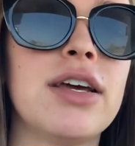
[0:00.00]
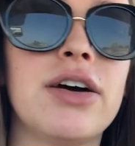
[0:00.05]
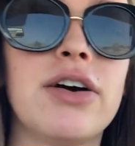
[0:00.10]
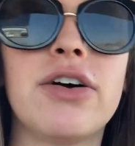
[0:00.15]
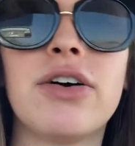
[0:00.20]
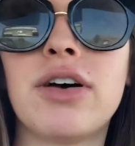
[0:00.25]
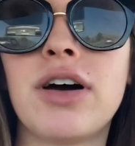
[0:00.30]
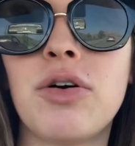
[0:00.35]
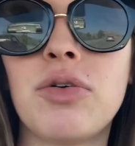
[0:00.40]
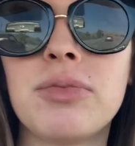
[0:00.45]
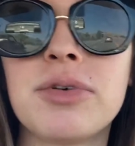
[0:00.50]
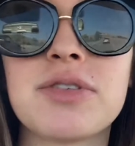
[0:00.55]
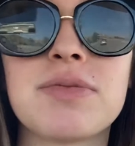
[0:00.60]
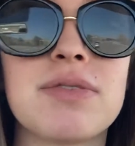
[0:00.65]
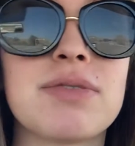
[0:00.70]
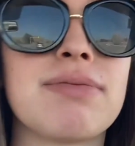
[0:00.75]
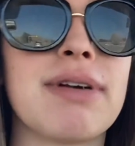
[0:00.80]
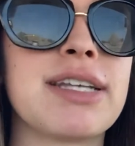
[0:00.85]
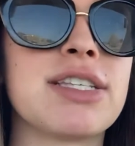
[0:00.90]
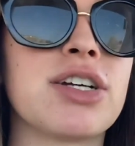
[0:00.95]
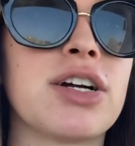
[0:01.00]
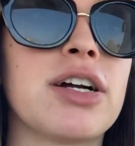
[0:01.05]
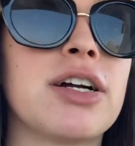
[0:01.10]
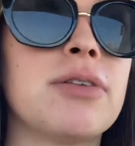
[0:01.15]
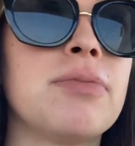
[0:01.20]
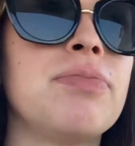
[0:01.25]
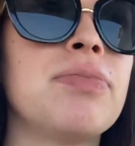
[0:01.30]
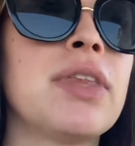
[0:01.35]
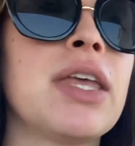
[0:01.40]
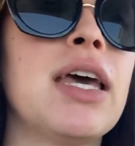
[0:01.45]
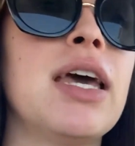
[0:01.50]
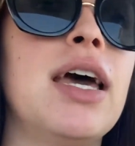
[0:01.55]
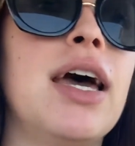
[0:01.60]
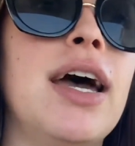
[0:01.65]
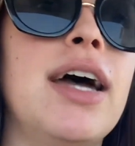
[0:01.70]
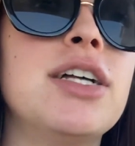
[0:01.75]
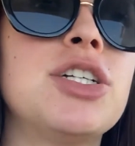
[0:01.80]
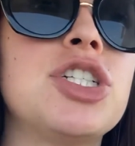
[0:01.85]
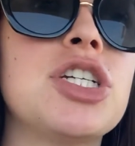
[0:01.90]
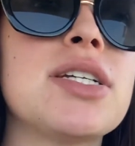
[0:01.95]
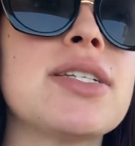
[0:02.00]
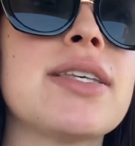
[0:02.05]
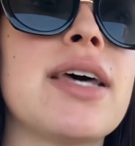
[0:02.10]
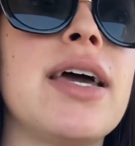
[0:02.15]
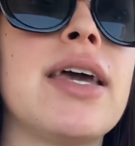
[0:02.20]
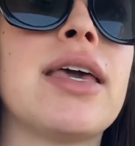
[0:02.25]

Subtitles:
Oh, almost missed my turn. And she's like,